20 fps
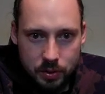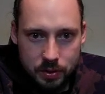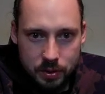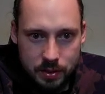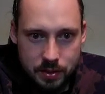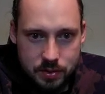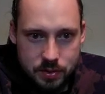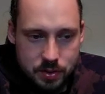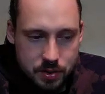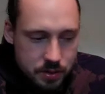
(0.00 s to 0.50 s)

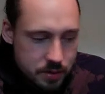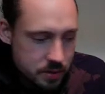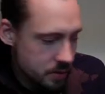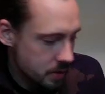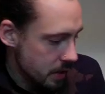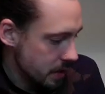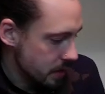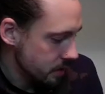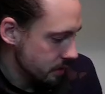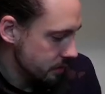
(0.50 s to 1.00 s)
It's just
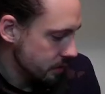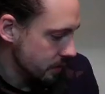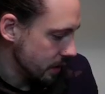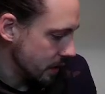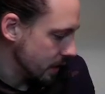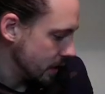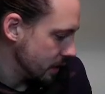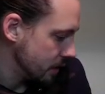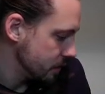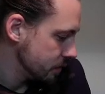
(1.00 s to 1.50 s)
kind
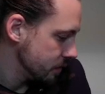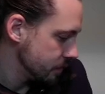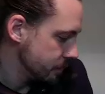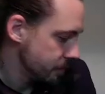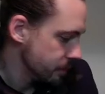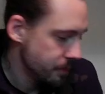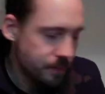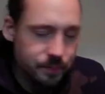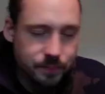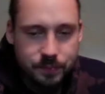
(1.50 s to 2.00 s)
of
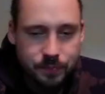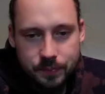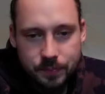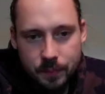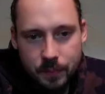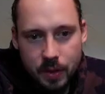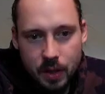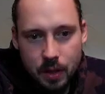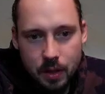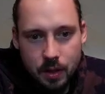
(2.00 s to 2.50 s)

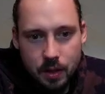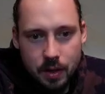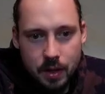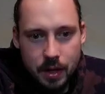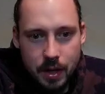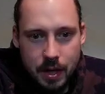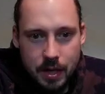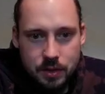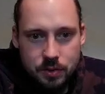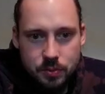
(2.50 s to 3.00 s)

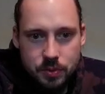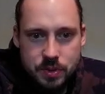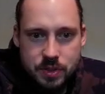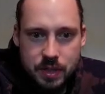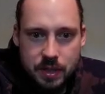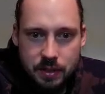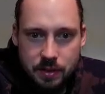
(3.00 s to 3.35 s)
interesting to